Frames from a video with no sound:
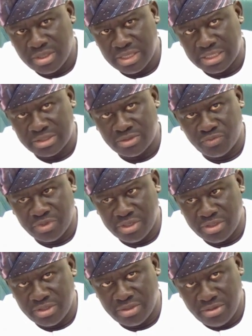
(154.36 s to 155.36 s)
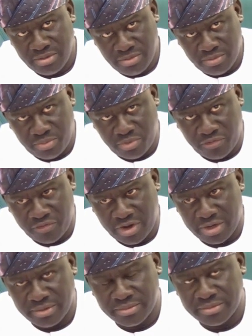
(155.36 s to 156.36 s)
that we
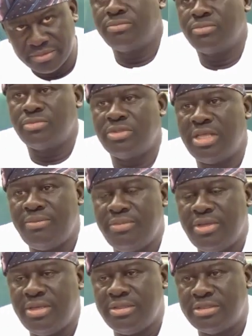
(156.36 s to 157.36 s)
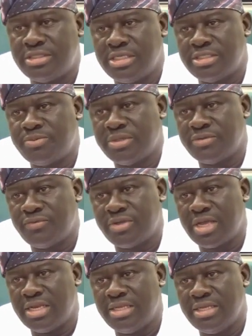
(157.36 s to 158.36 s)
prefer. Let me say
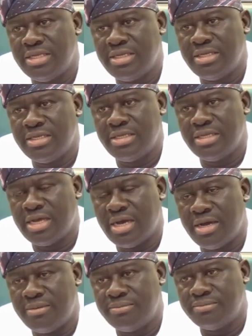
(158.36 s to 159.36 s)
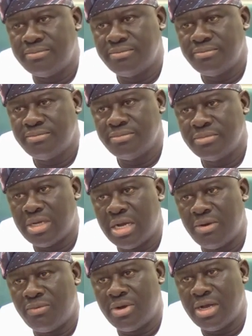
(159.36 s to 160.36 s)
specifically
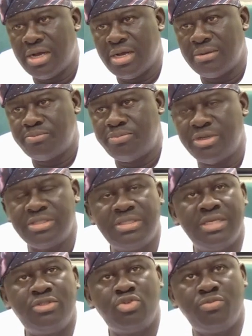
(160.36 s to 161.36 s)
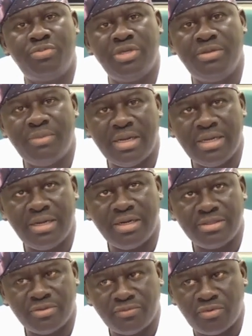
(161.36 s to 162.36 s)
our president to be, by the
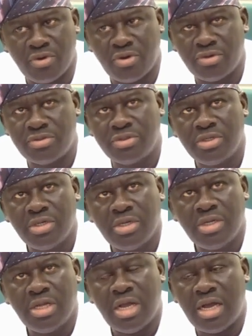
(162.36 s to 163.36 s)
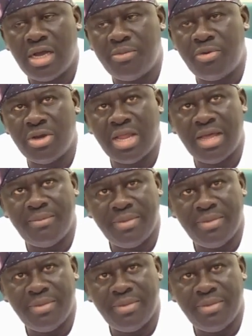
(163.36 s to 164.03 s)
grace of God, Bola